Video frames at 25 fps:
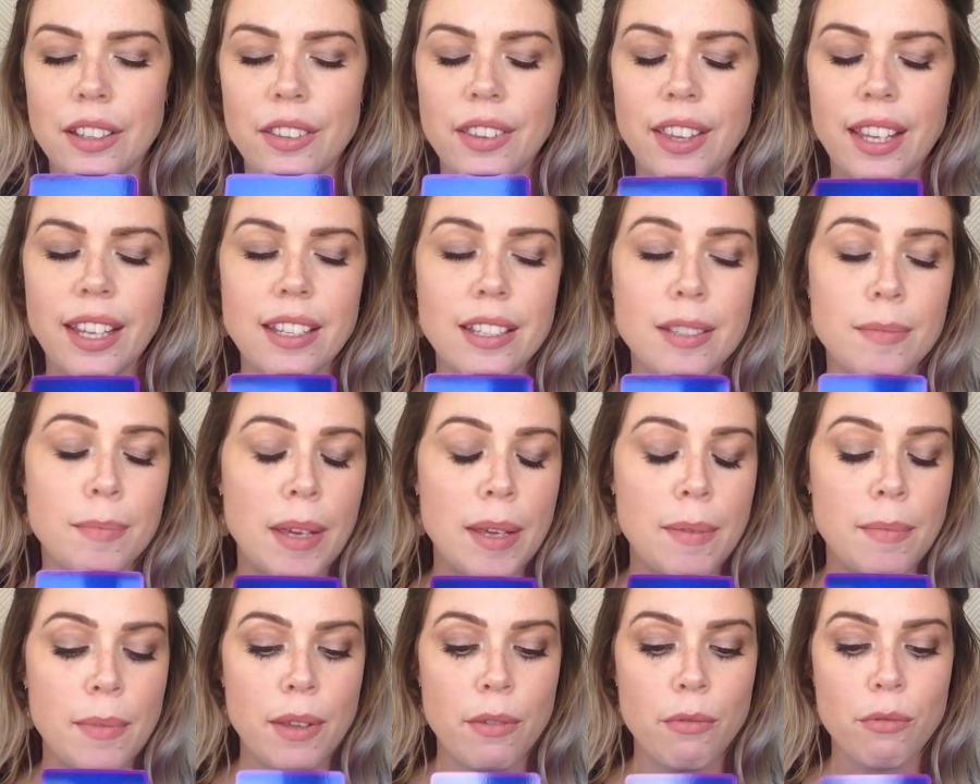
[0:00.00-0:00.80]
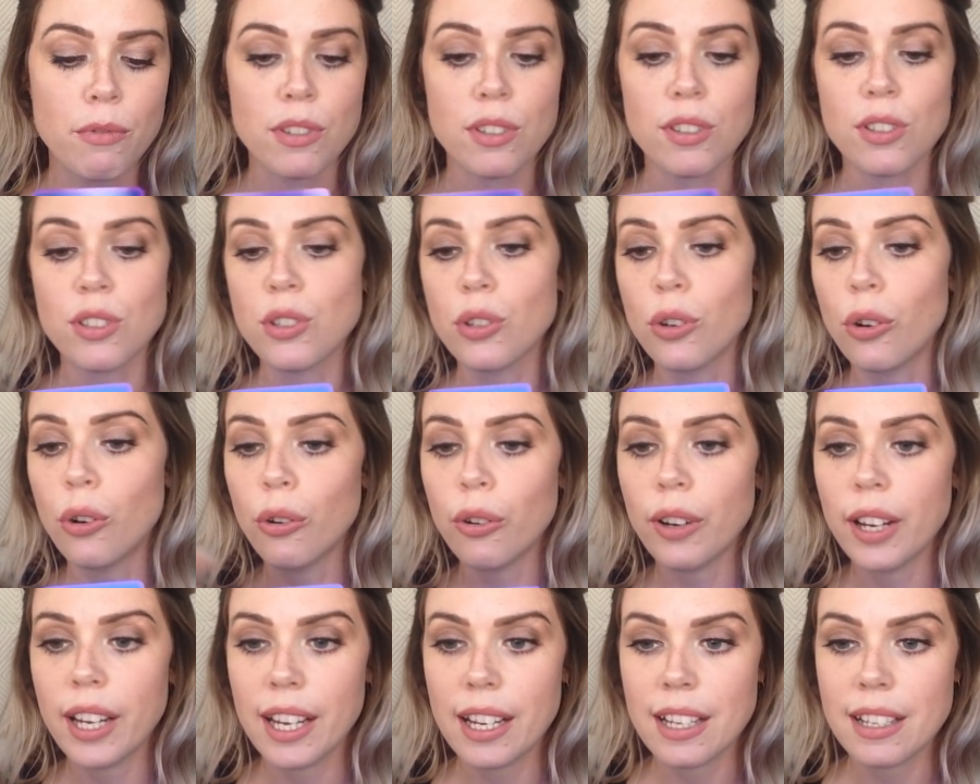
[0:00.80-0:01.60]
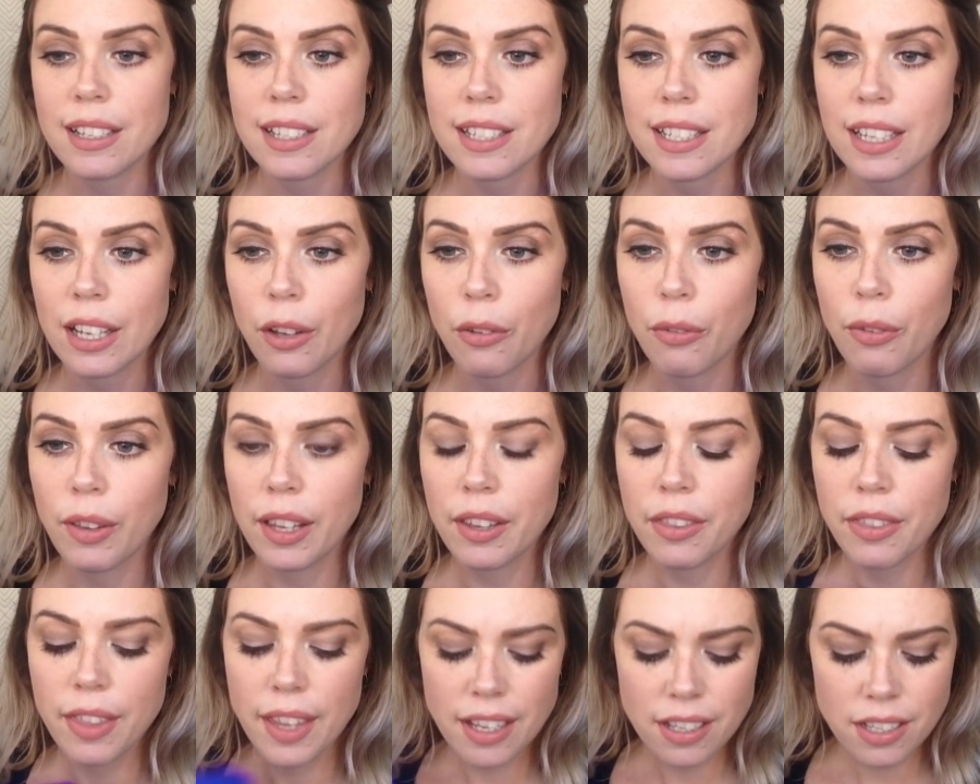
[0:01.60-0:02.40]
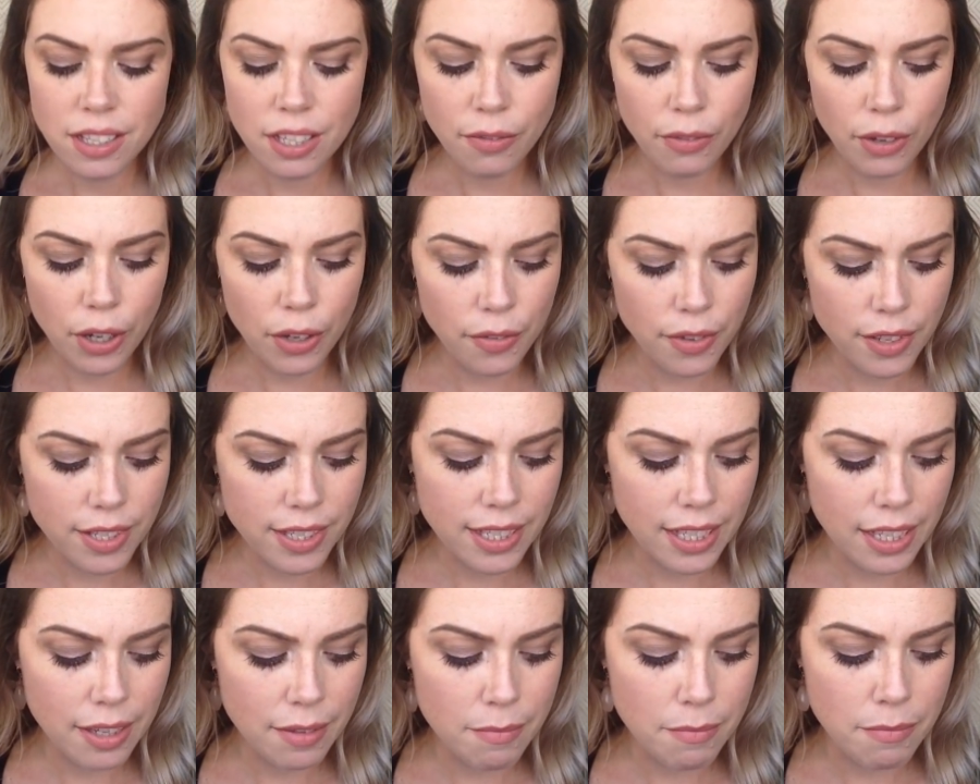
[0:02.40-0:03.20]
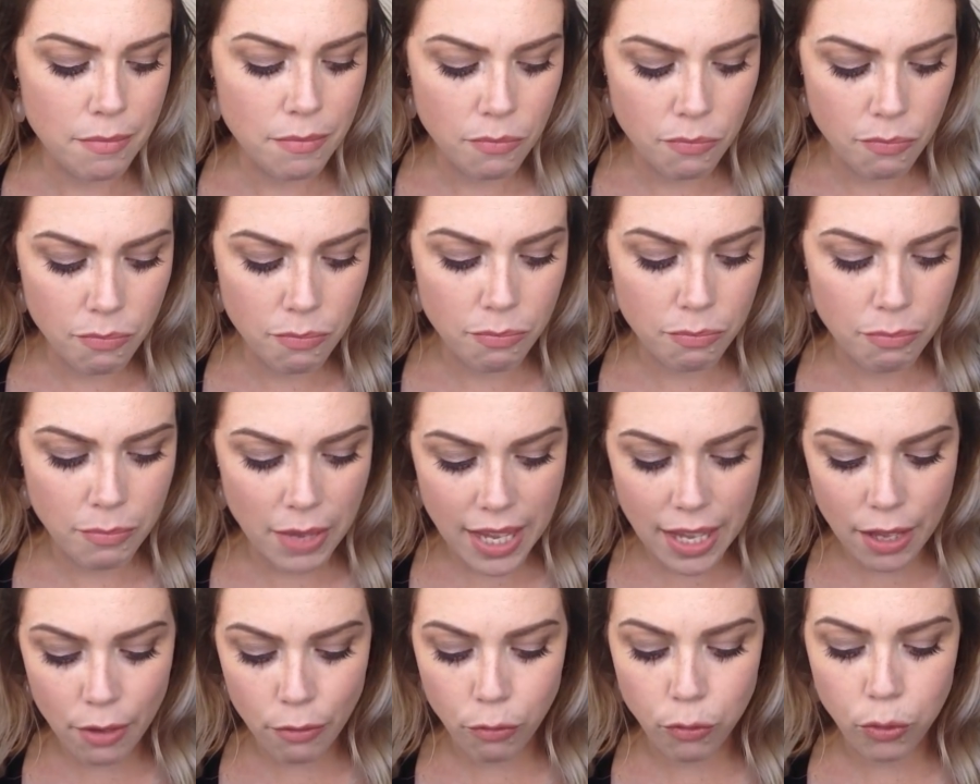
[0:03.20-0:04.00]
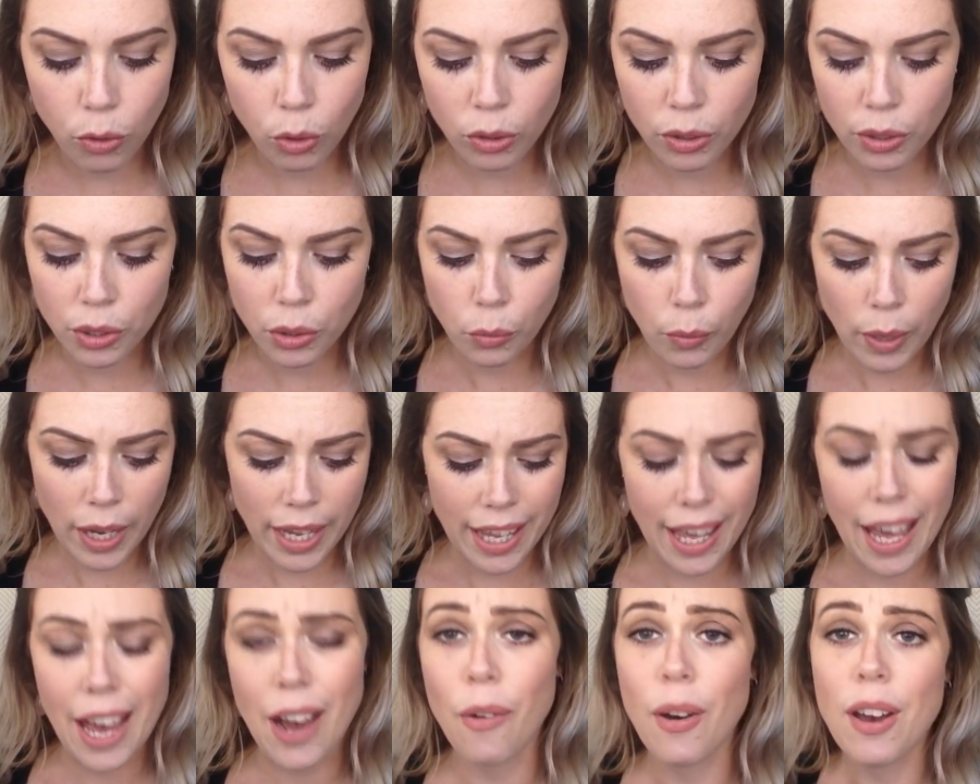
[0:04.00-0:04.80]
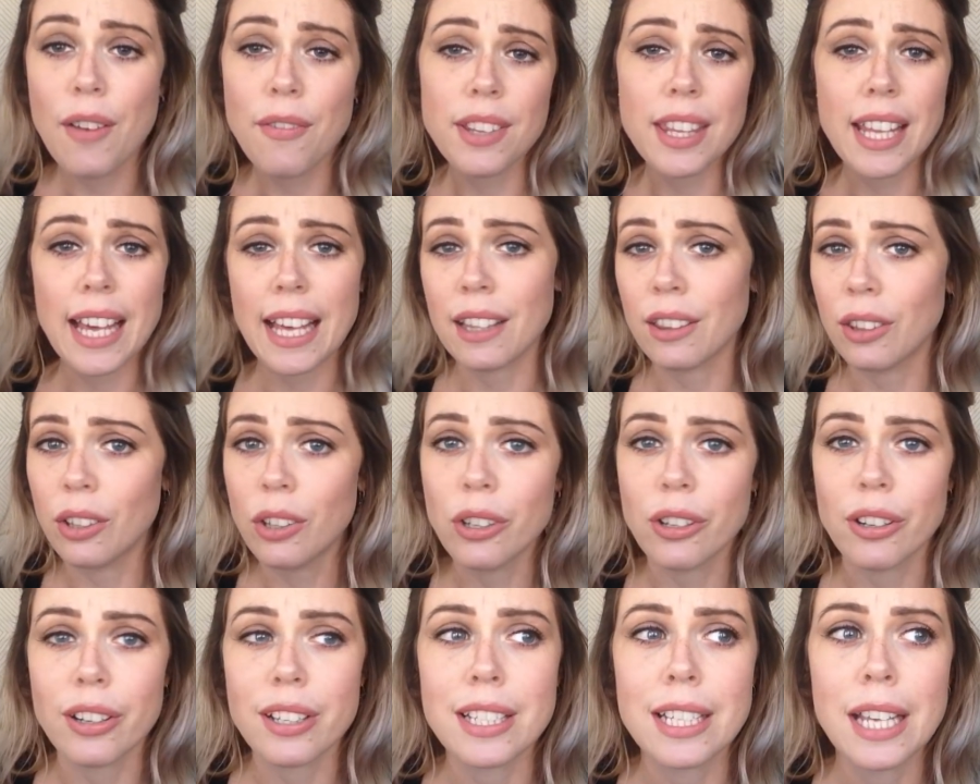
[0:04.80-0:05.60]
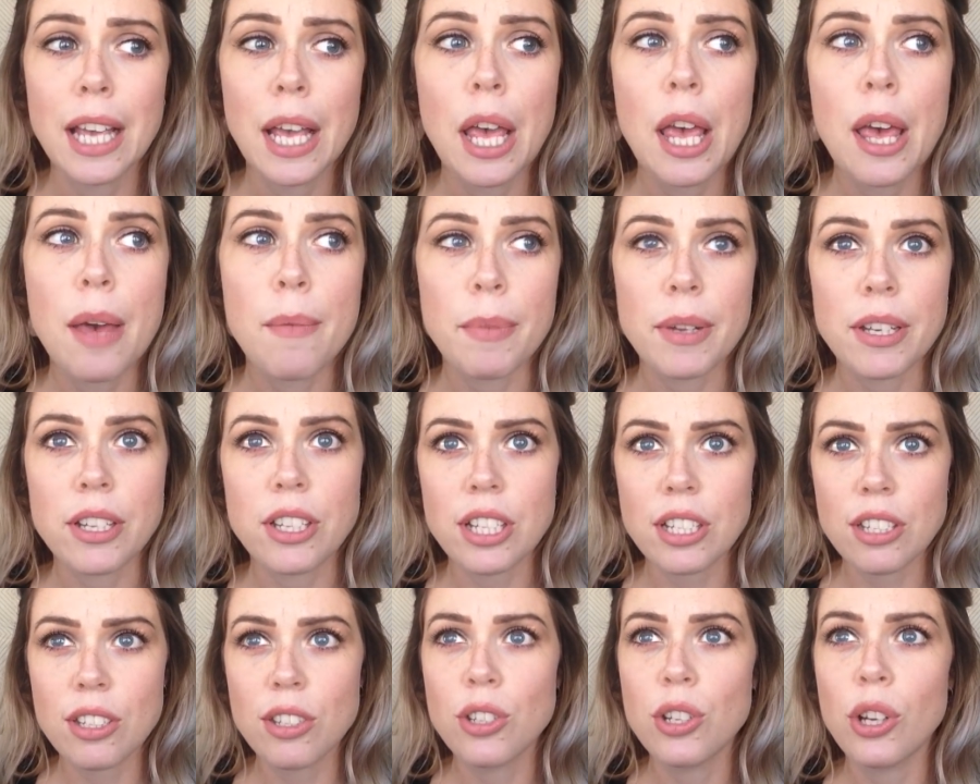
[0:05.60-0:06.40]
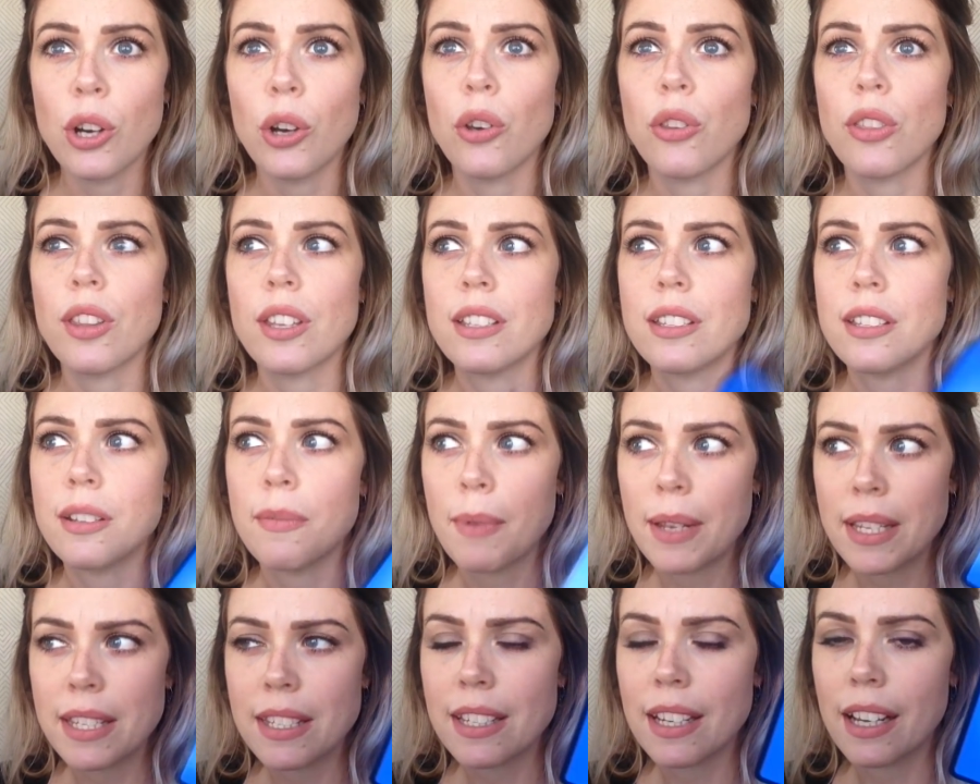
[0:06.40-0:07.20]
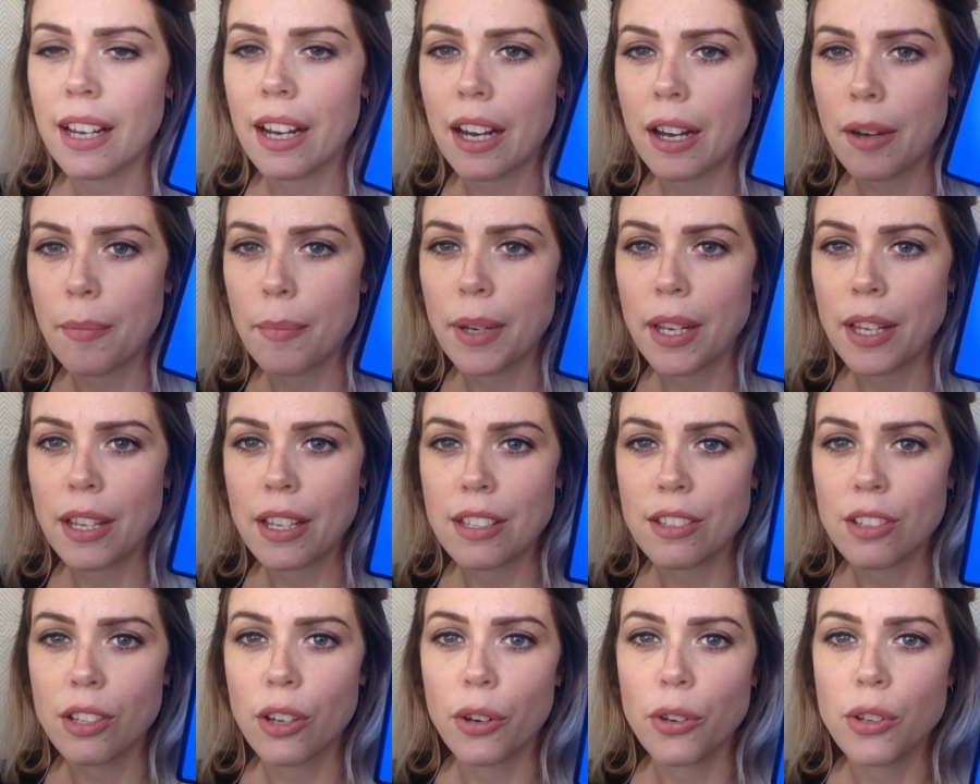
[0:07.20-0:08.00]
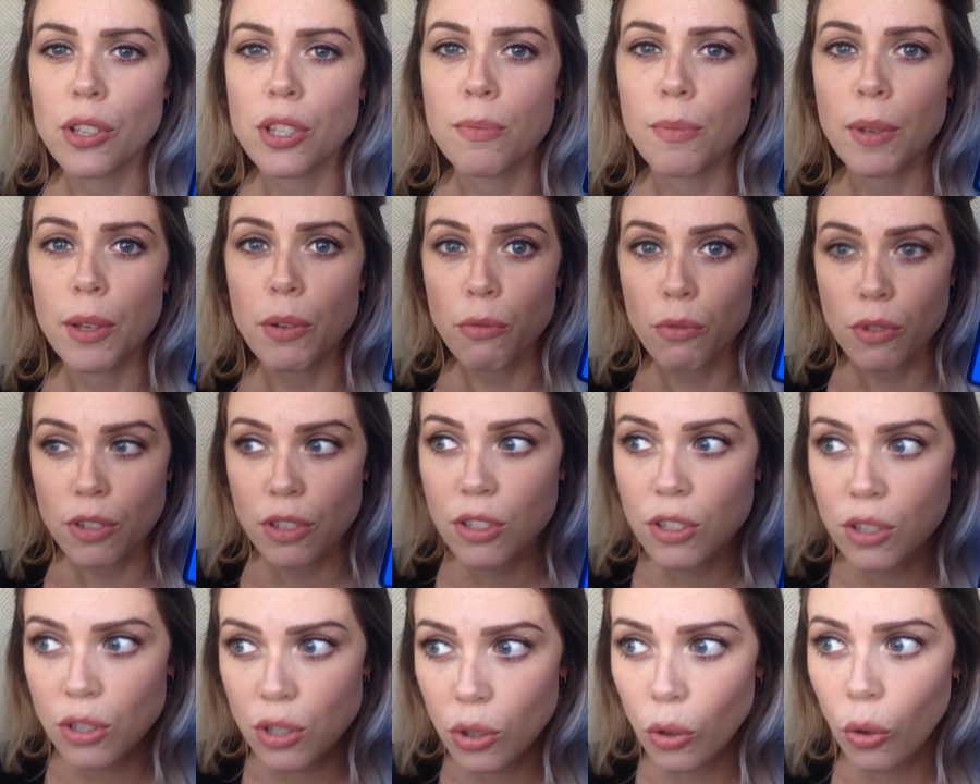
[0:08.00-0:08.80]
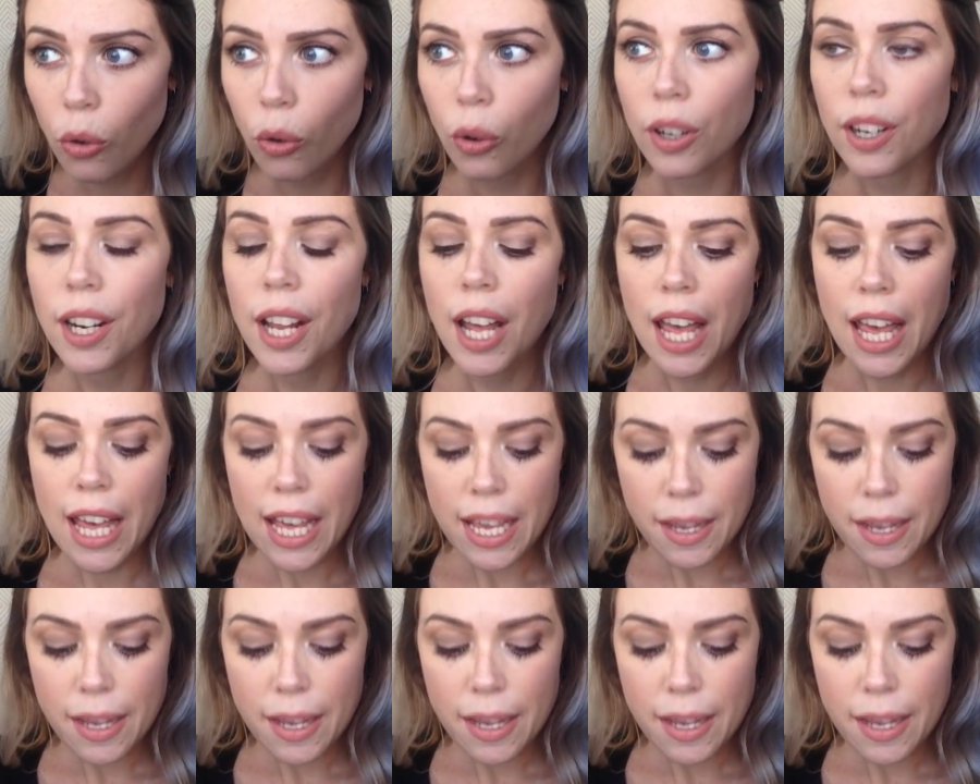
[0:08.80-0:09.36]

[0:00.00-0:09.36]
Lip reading: Things may be restoring itself. Like things have obviously may have fallen away, however that looks, but just know that domestic harmony is going to be restored.